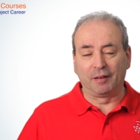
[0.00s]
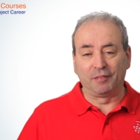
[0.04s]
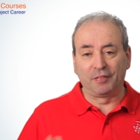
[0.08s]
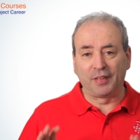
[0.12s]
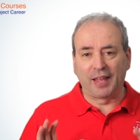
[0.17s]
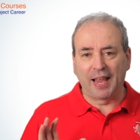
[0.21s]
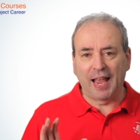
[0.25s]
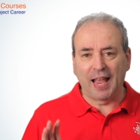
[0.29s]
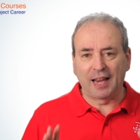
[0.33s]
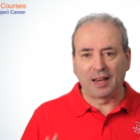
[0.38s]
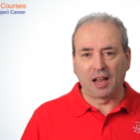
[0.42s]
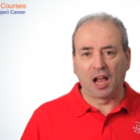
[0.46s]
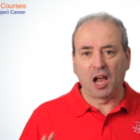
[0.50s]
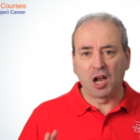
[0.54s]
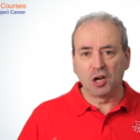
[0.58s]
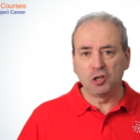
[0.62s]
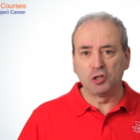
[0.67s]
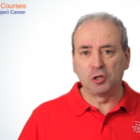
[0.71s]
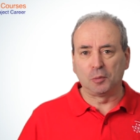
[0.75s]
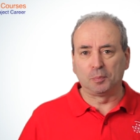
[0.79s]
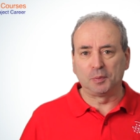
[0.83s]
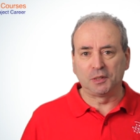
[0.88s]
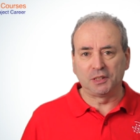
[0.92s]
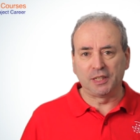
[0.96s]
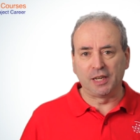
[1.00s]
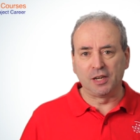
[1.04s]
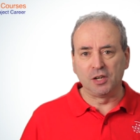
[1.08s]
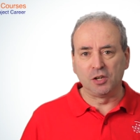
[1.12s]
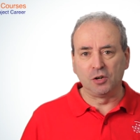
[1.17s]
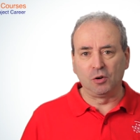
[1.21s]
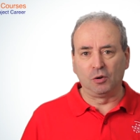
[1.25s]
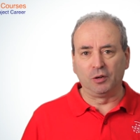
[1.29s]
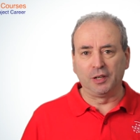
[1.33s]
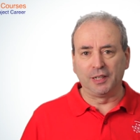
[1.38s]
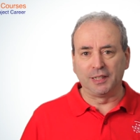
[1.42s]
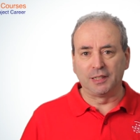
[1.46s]
If they had 100%
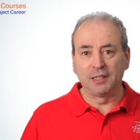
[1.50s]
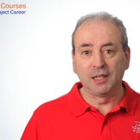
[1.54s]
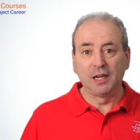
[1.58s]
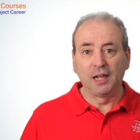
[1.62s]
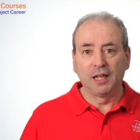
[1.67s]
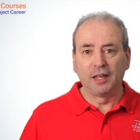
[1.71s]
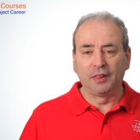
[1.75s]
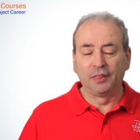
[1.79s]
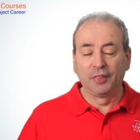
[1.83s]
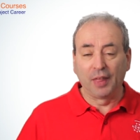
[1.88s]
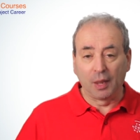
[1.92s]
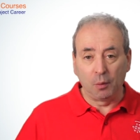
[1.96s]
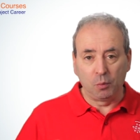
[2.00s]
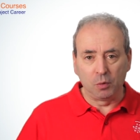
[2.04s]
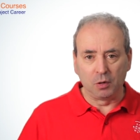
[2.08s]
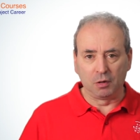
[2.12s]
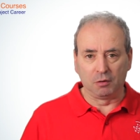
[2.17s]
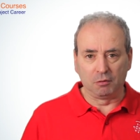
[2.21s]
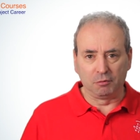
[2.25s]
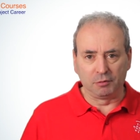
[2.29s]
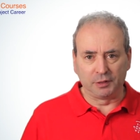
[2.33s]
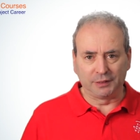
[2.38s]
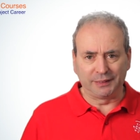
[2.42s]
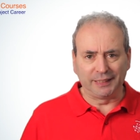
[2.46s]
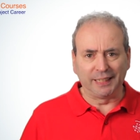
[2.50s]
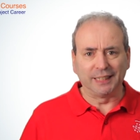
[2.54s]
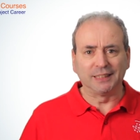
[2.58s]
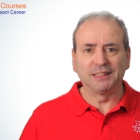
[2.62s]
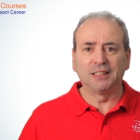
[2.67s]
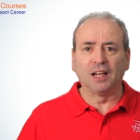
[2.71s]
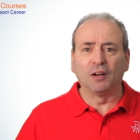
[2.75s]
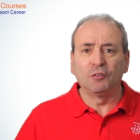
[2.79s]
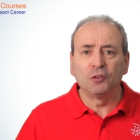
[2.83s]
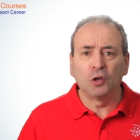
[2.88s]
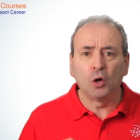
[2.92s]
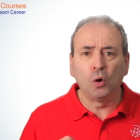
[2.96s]
knowledge, they wouldn't
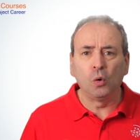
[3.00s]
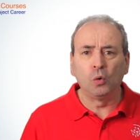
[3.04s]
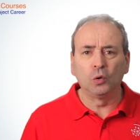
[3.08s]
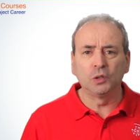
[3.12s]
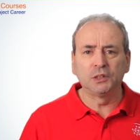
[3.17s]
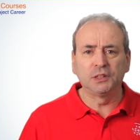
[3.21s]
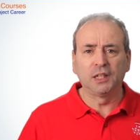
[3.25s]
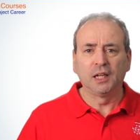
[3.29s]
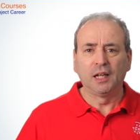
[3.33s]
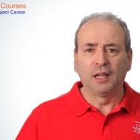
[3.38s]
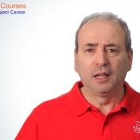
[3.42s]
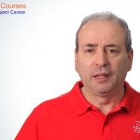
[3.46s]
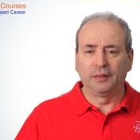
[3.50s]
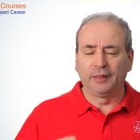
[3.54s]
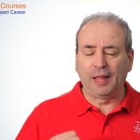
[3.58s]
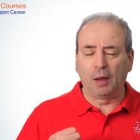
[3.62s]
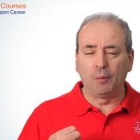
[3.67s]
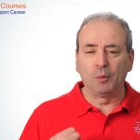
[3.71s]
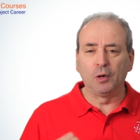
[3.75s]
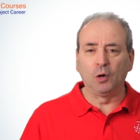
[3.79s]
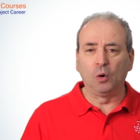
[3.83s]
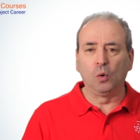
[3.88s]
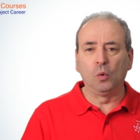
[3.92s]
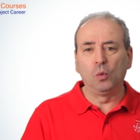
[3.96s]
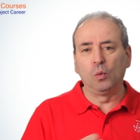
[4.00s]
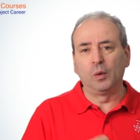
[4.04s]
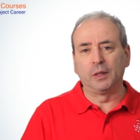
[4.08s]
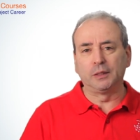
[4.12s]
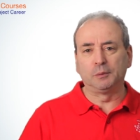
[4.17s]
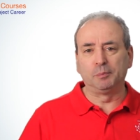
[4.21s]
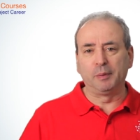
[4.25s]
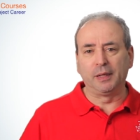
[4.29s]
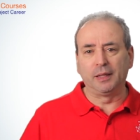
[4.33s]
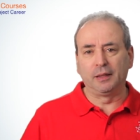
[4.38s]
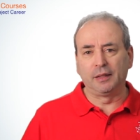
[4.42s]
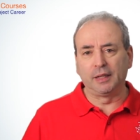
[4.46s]
resist. Of course, there will always
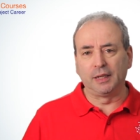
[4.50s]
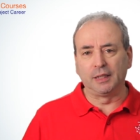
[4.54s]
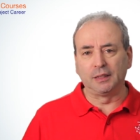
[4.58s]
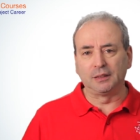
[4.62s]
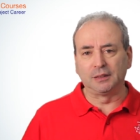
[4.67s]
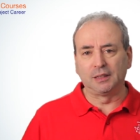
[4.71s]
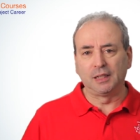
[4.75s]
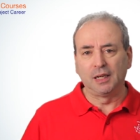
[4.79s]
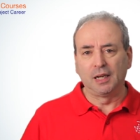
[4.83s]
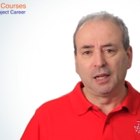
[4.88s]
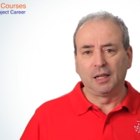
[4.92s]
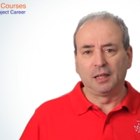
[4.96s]
be things